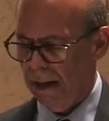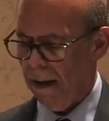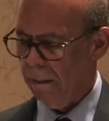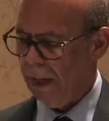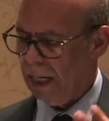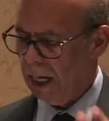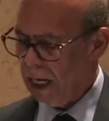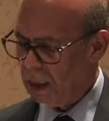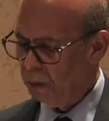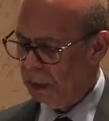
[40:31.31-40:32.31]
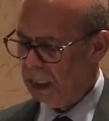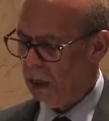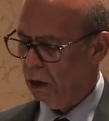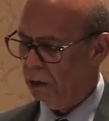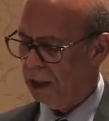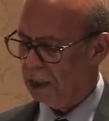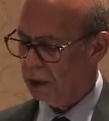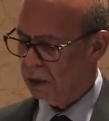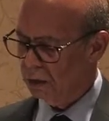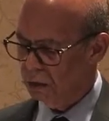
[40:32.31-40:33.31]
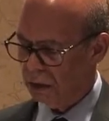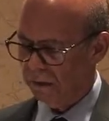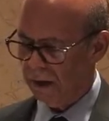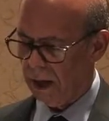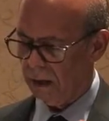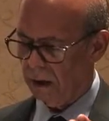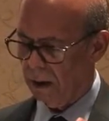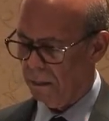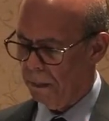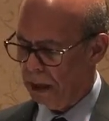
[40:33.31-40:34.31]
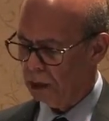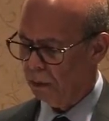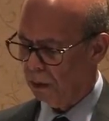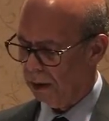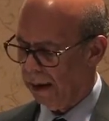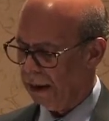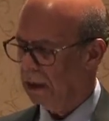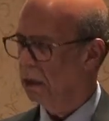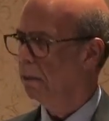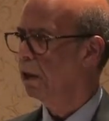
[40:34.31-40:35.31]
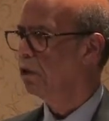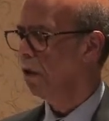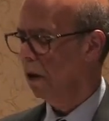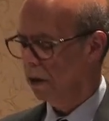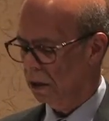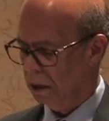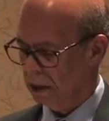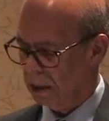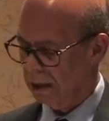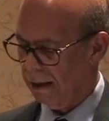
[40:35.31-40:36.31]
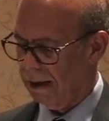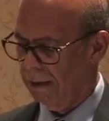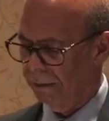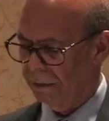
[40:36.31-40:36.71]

And because we know that students of color are much more likely to be drawn to the study